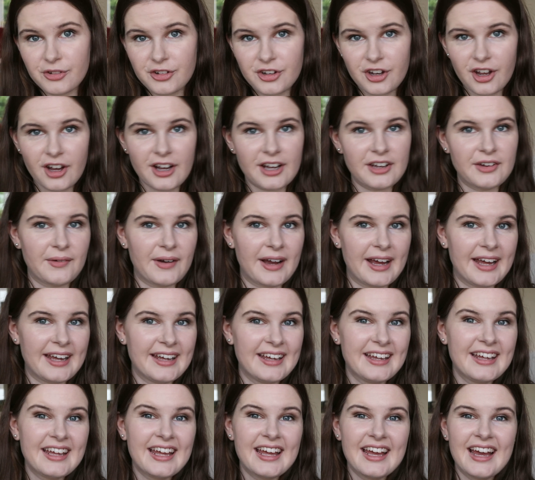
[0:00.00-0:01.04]
took it
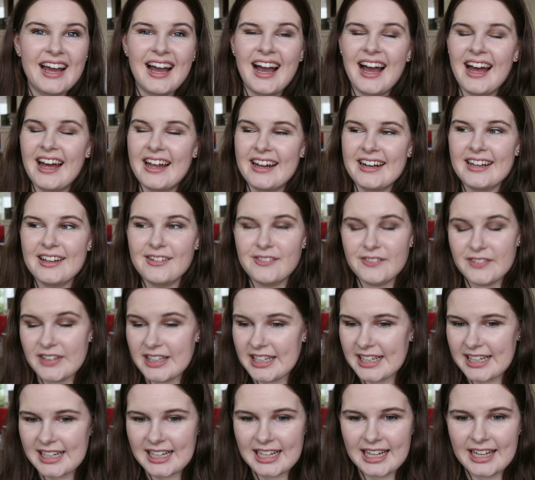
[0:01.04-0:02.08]
away, and it
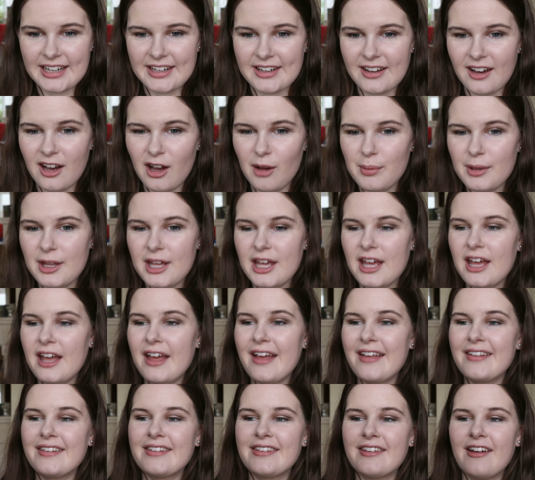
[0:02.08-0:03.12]
really cleared it up.
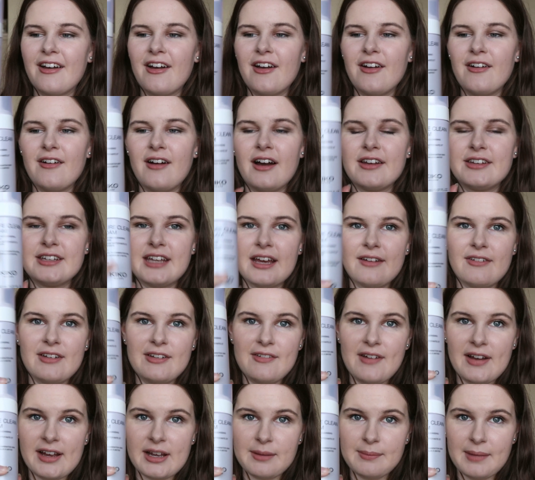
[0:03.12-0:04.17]
So I
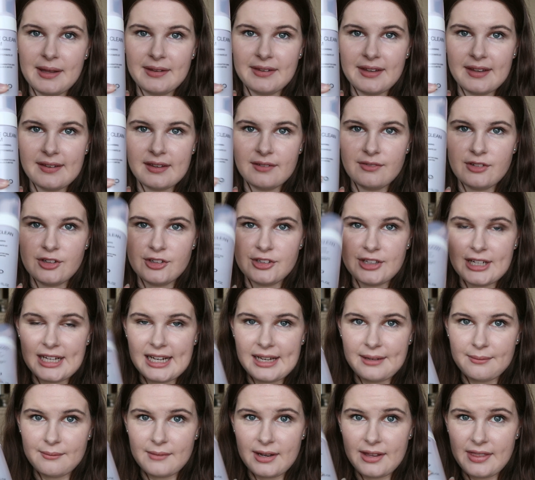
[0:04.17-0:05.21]
definitely recommend this if you're
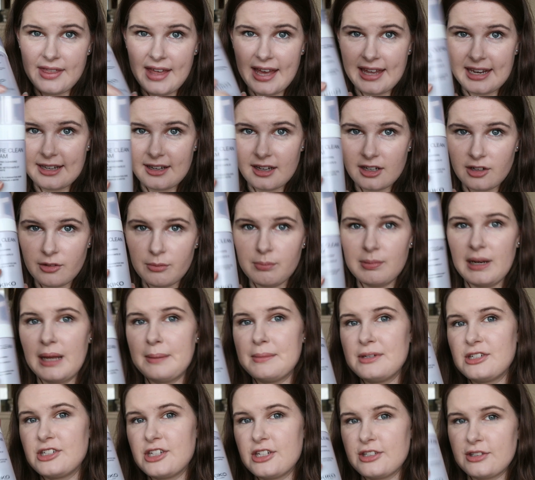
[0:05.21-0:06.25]
dealing with any kind of
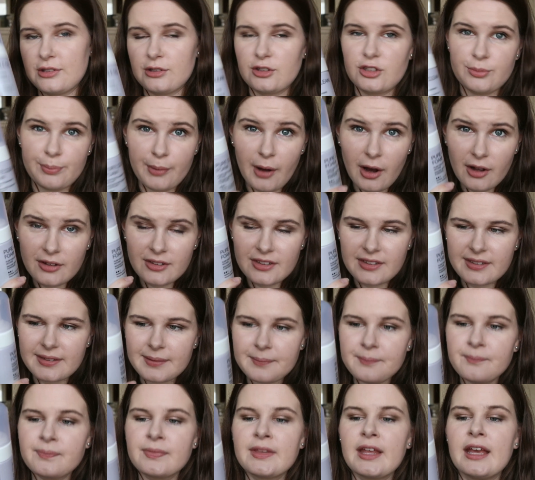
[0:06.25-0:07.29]
blemishes or spots.
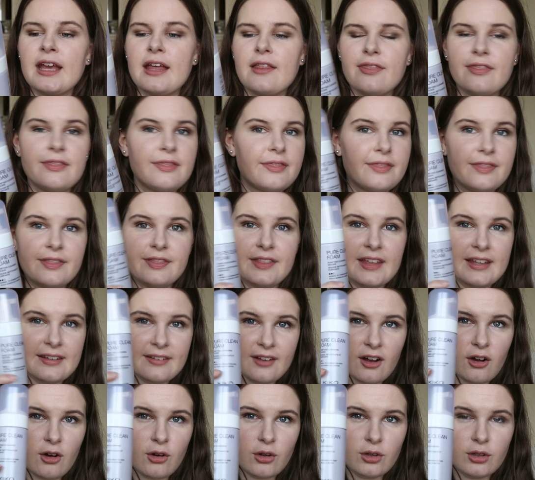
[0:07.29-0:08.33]
This
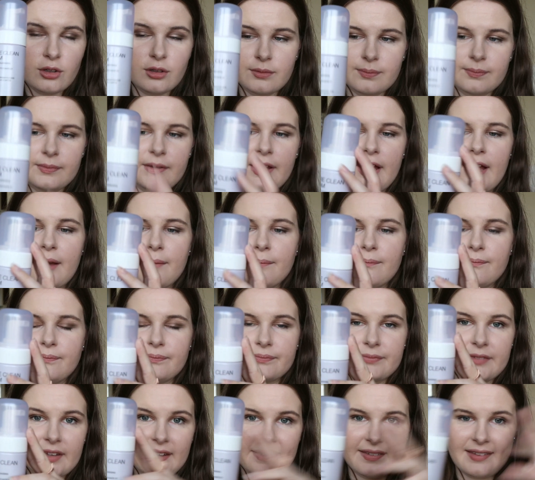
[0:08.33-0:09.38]
whole
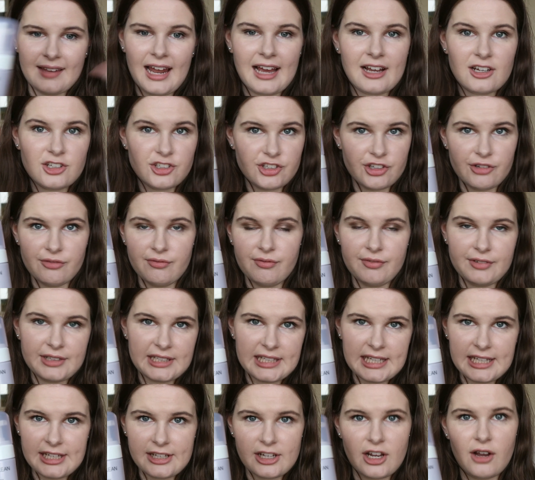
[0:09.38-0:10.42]
selection from
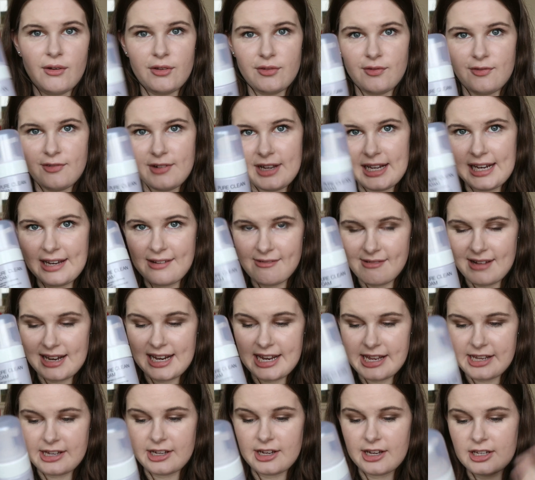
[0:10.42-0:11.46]
Kiko is really,
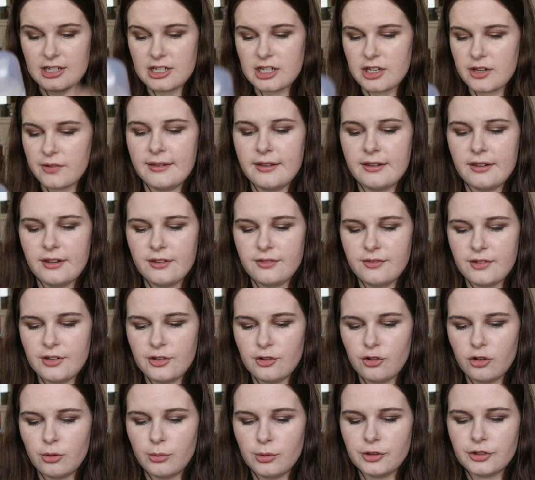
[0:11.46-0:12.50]
really good. This is for
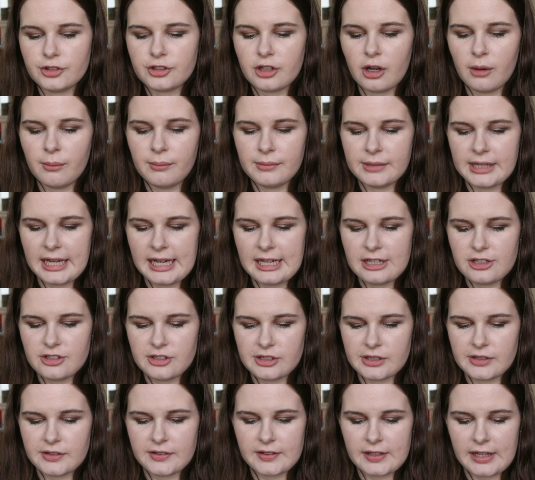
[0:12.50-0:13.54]
normal to
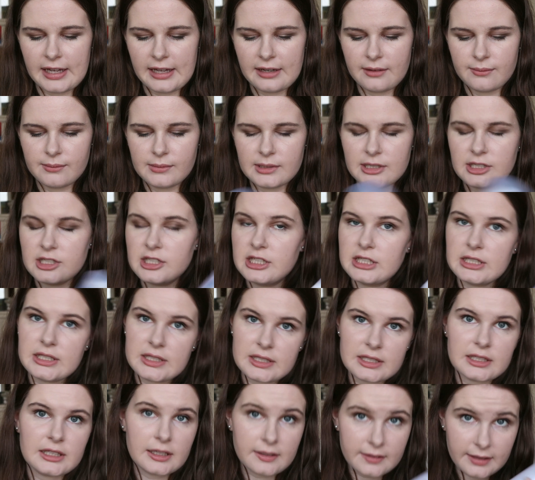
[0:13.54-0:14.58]
combination skin, which
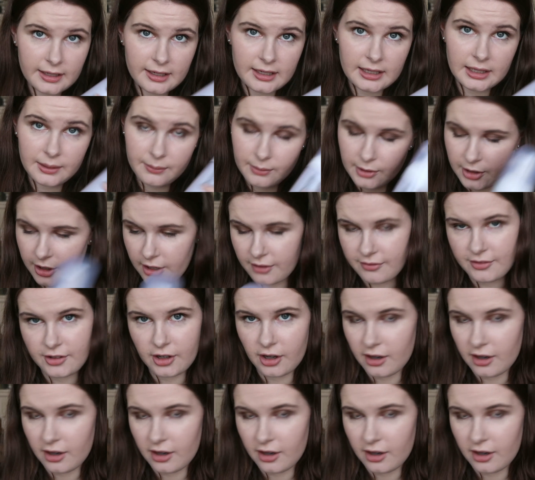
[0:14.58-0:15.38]
is exactly what I've